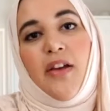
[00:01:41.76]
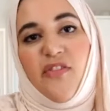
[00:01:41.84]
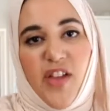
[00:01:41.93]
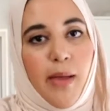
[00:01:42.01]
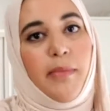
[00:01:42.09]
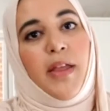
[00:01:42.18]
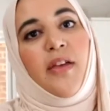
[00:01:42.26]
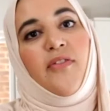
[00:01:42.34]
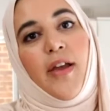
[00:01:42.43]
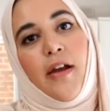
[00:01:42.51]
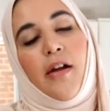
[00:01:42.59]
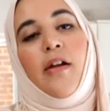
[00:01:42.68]
a family
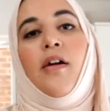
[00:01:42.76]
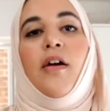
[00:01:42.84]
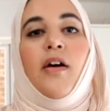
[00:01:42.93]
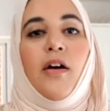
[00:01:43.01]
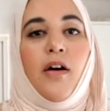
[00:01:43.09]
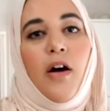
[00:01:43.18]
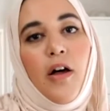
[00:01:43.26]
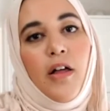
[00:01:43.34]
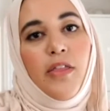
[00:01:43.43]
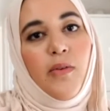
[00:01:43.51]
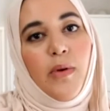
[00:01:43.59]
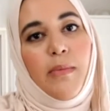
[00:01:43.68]
affair. All
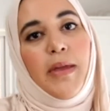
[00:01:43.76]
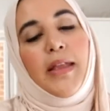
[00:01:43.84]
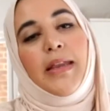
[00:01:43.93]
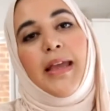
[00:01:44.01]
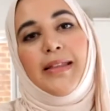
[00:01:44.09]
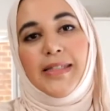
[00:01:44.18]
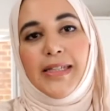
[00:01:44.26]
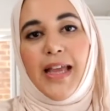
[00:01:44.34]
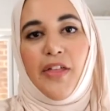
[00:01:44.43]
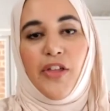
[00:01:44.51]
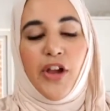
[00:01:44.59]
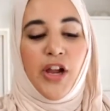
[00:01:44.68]
the women get
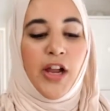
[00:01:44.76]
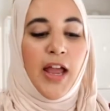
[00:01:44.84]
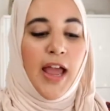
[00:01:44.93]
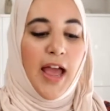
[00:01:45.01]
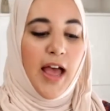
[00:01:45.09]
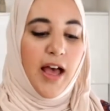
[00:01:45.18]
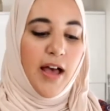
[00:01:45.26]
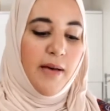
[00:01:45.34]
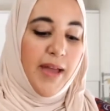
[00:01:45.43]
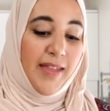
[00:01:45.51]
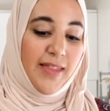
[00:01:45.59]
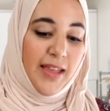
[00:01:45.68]
together
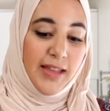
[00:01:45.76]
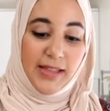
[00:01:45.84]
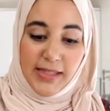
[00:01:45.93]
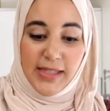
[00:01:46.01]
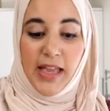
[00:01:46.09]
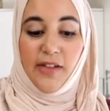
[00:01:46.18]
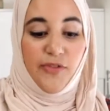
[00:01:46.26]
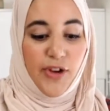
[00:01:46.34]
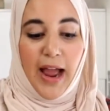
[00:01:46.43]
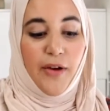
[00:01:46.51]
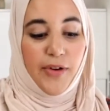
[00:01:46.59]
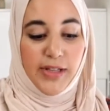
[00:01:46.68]
and they sit for
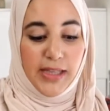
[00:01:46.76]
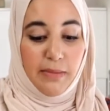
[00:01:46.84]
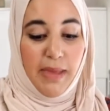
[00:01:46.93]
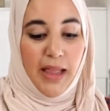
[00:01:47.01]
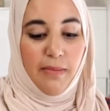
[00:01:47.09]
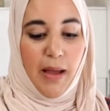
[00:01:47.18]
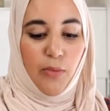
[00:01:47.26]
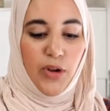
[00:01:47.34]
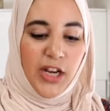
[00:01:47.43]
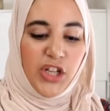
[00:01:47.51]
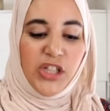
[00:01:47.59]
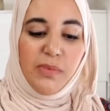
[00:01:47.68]
hours and make Ma'amoul,
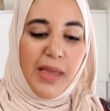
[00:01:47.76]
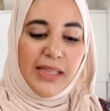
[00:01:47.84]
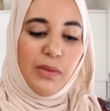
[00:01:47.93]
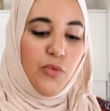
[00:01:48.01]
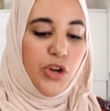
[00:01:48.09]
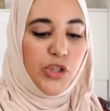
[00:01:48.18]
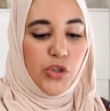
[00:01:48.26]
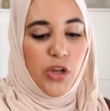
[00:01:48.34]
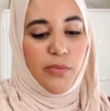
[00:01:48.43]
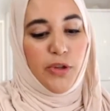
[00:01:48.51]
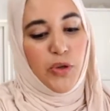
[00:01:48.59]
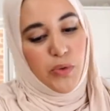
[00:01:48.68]
and it just makes it more
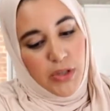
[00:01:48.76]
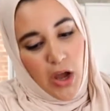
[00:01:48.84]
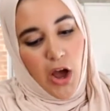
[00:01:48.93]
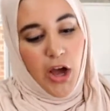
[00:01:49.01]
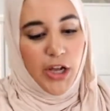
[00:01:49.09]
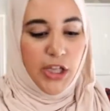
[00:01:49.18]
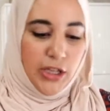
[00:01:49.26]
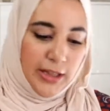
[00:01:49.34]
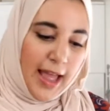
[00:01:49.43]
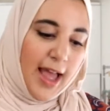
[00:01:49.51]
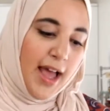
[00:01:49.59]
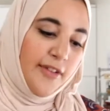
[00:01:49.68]
enjoyable. You talk, you
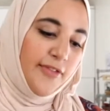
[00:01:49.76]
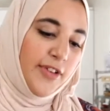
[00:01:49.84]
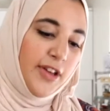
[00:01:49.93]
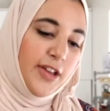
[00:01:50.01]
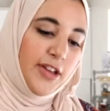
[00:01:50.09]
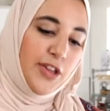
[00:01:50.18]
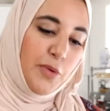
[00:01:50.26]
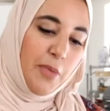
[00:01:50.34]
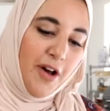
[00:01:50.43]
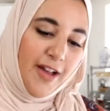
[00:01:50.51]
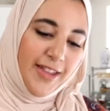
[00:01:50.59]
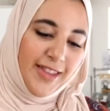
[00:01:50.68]
laugh, you
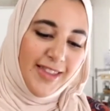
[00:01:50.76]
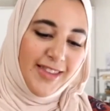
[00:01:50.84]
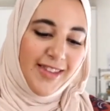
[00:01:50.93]
bond.